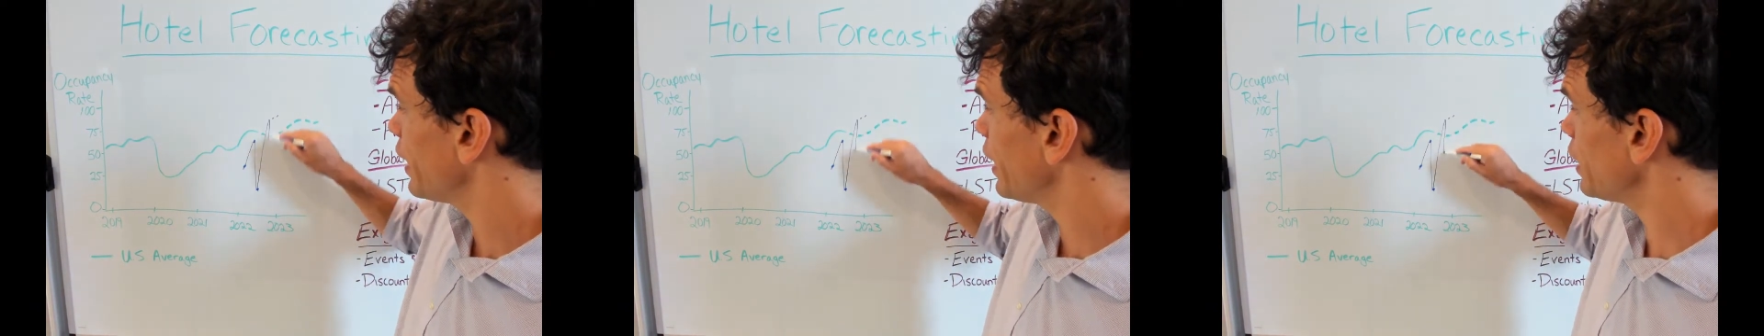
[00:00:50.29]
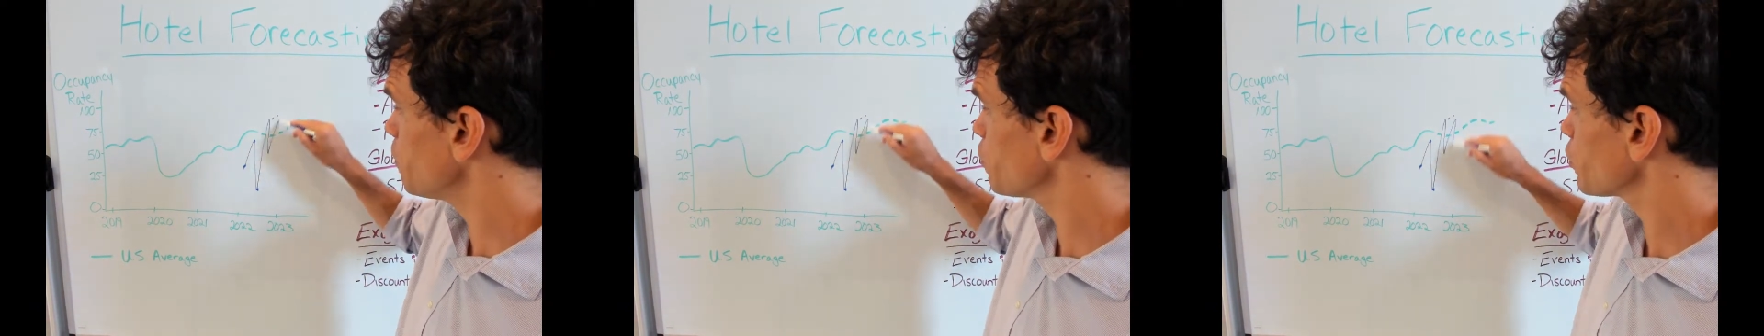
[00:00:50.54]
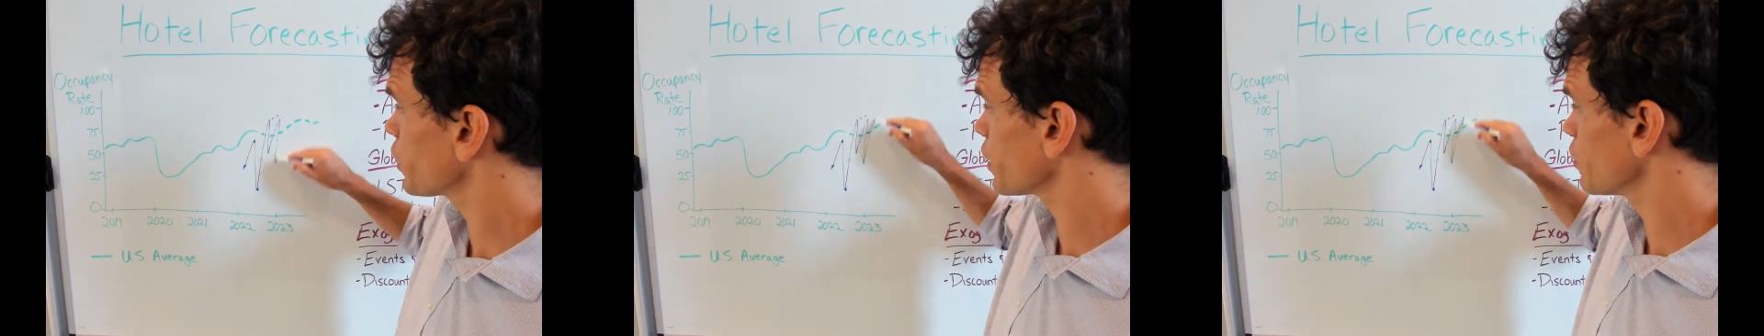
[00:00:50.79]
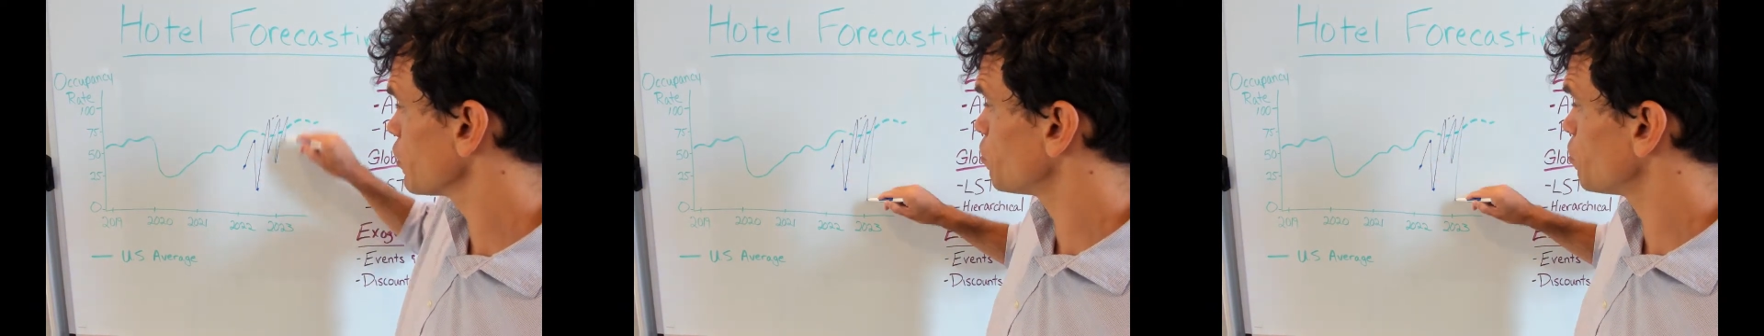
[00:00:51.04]
end up looking
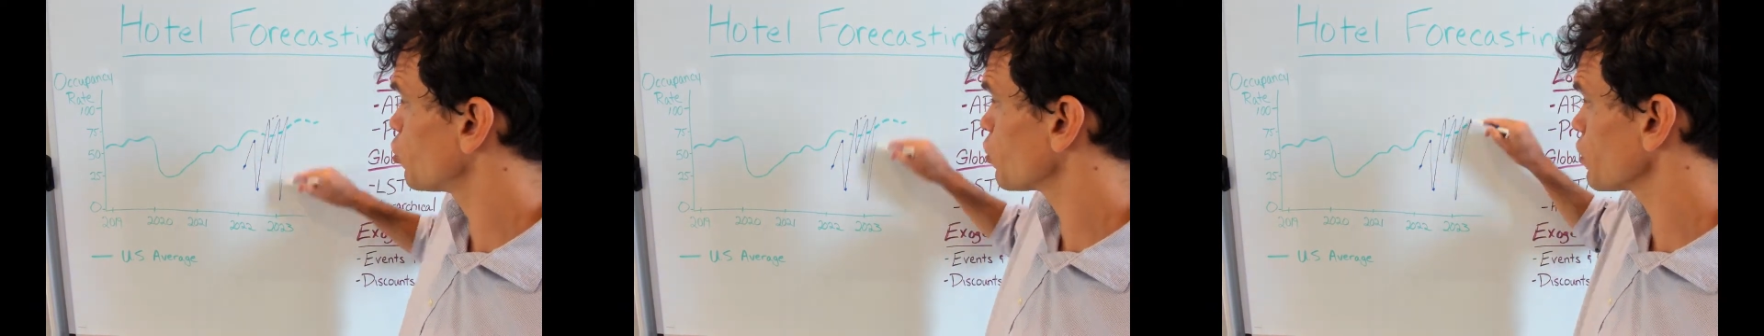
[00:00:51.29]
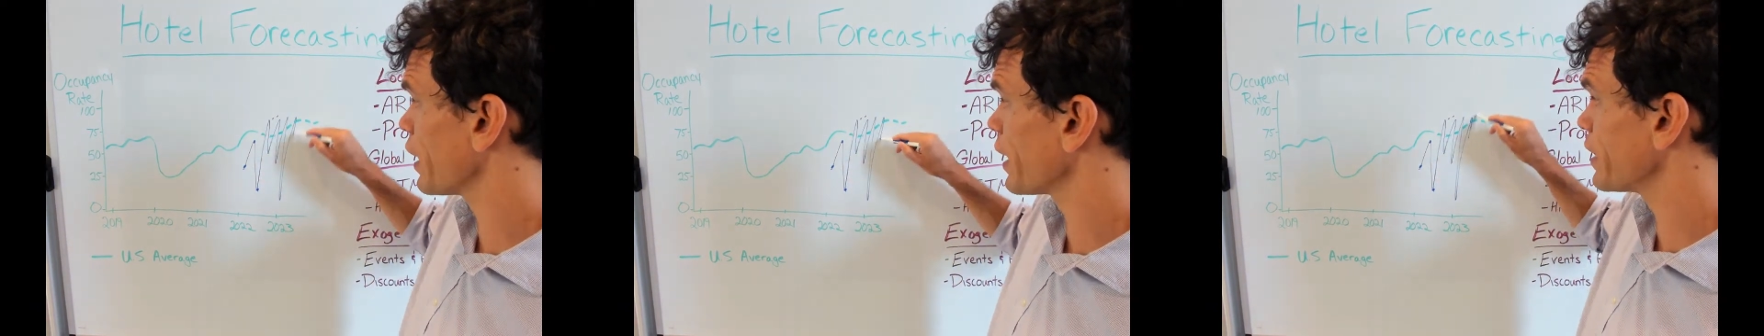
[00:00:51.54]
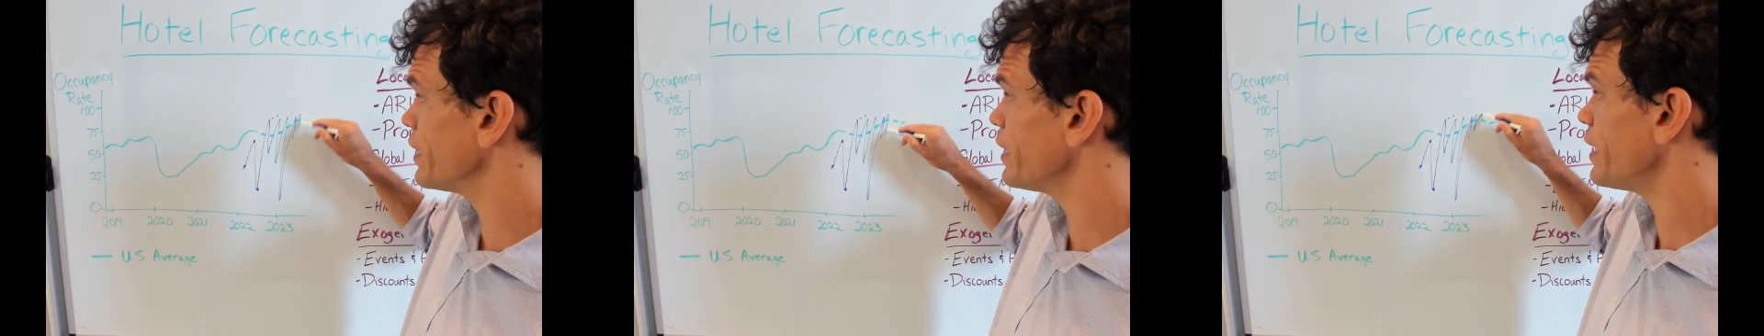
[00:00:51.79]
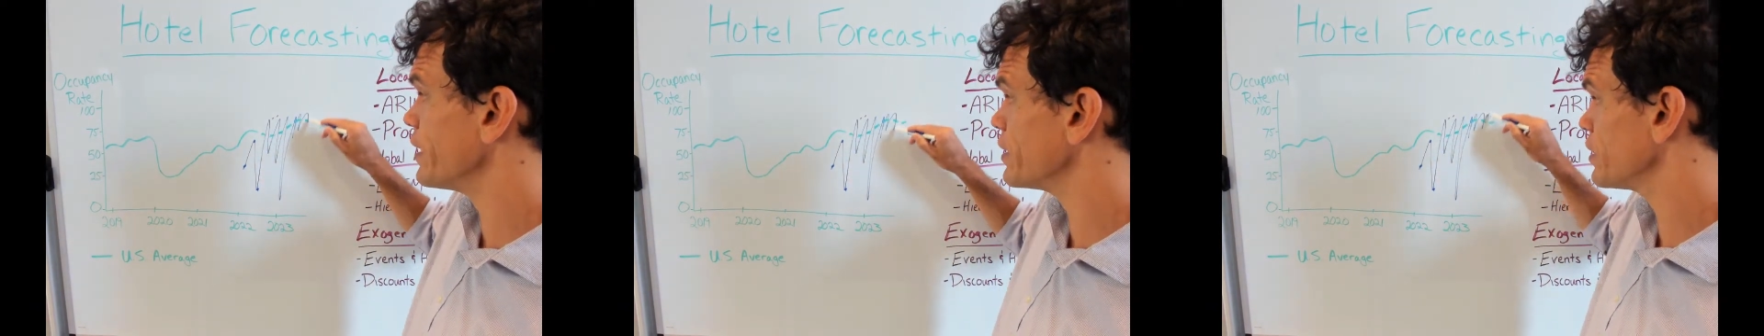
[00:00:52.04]
a little more like
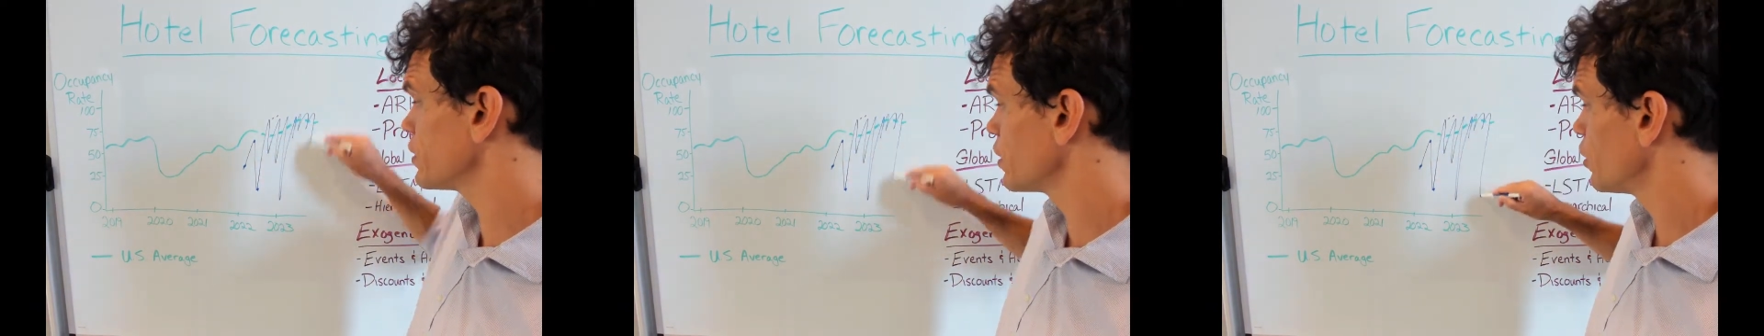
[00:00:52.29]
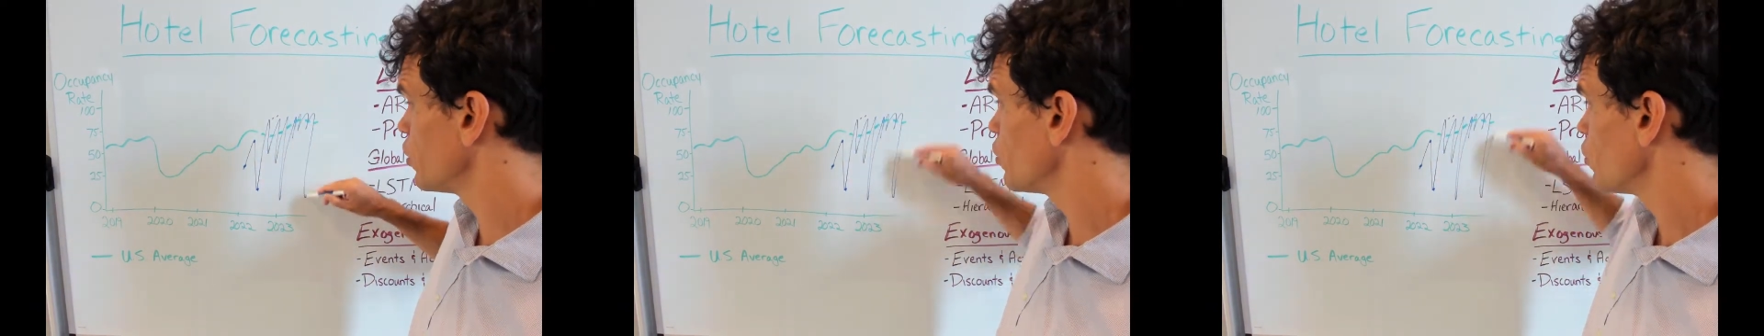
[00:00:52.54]
this,